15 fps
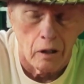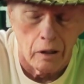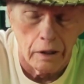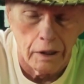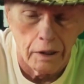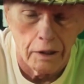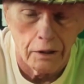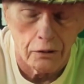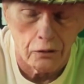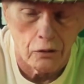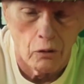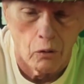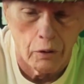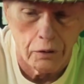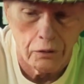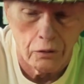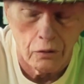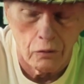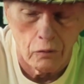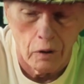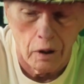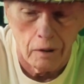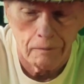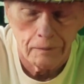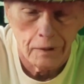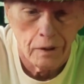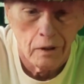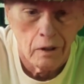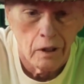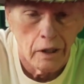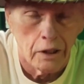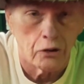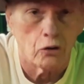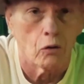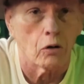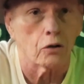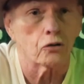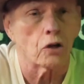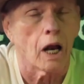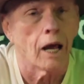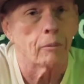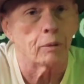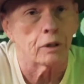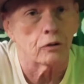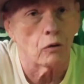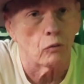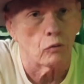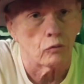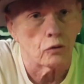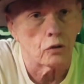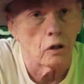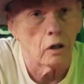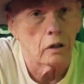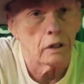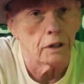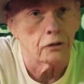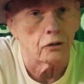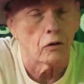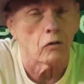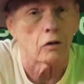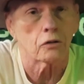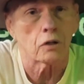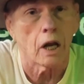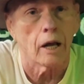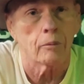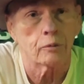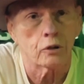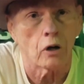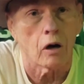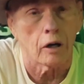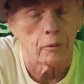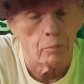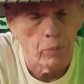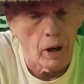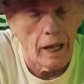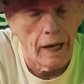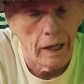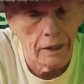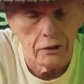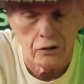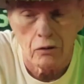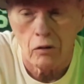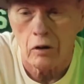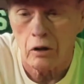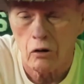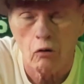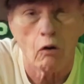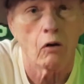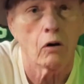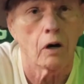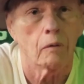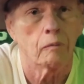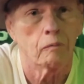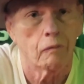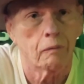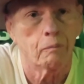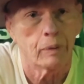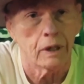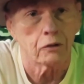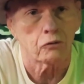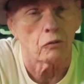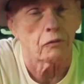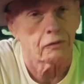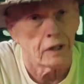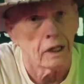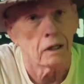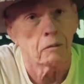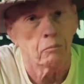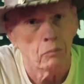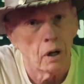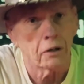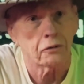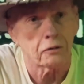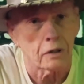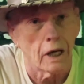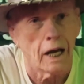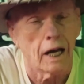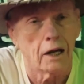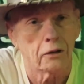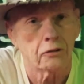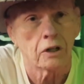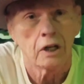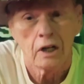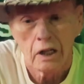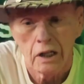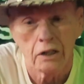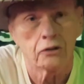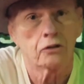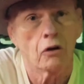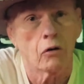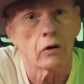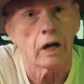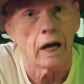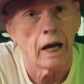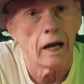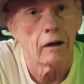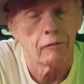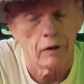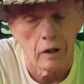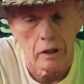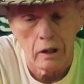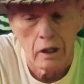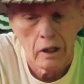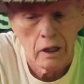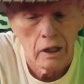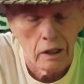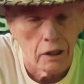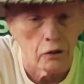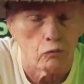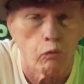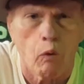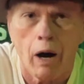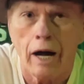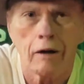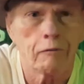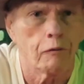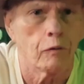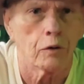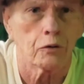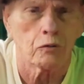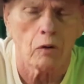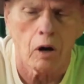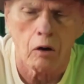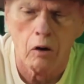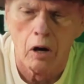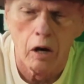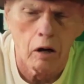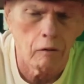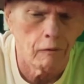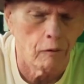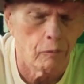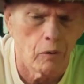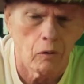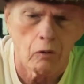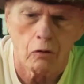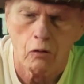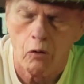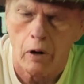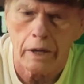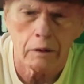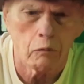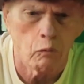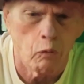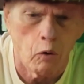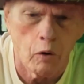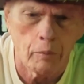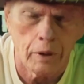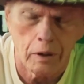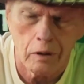He is going to he's going to slap his own son. He's going to slap Charlie Platt. He's going to grow a pencil-thin mustache. He's going to have his wife was a lovable, great woman.